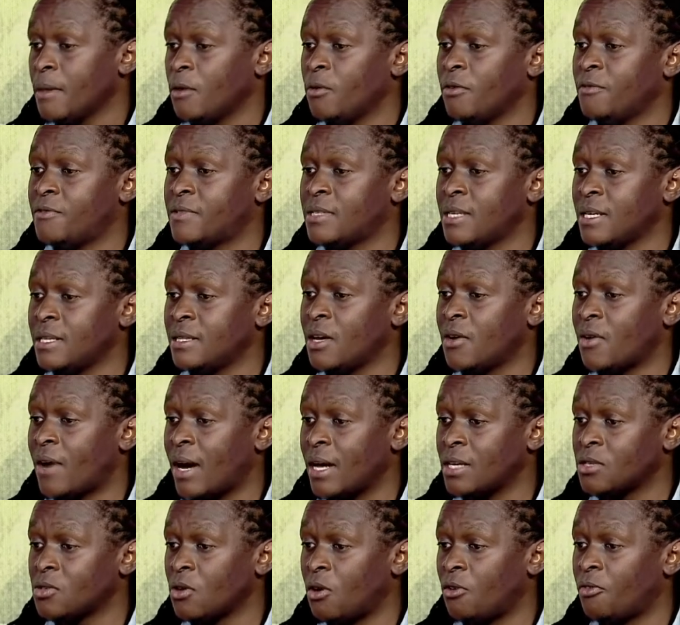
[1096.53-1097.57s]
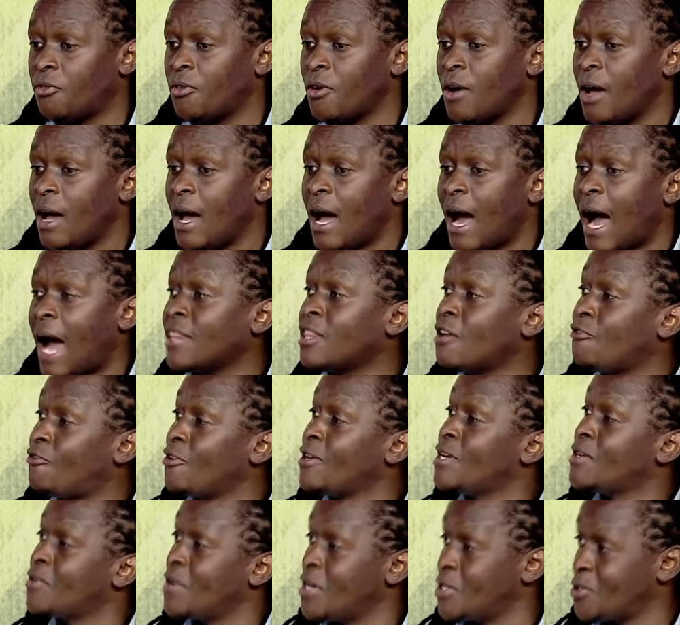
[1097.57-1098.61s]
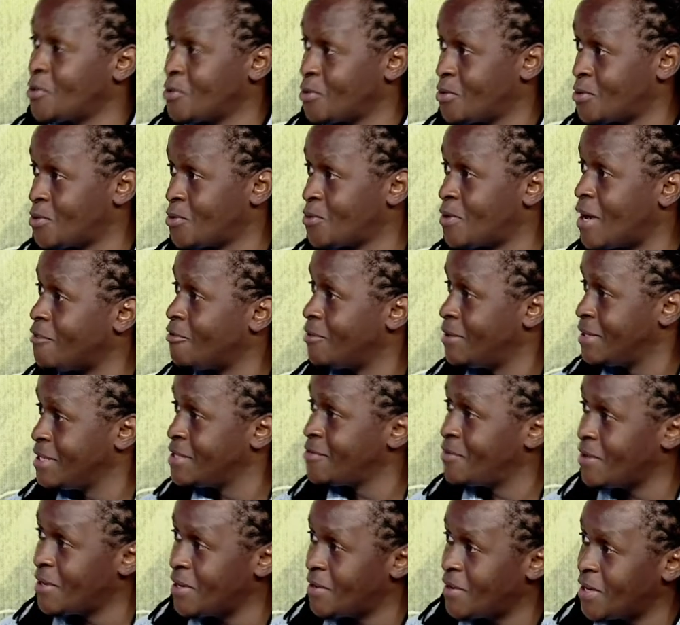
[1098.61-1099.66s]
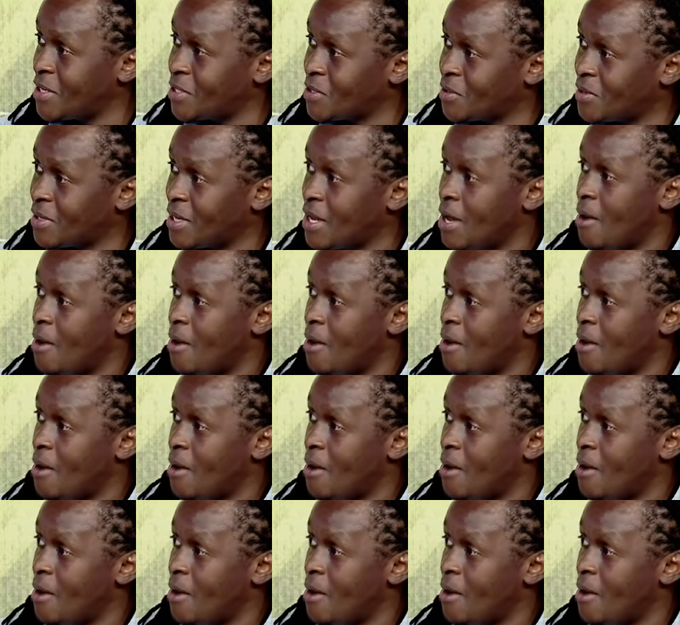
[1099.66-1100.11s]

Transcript: we've seen the rise of other federations to rival this federation.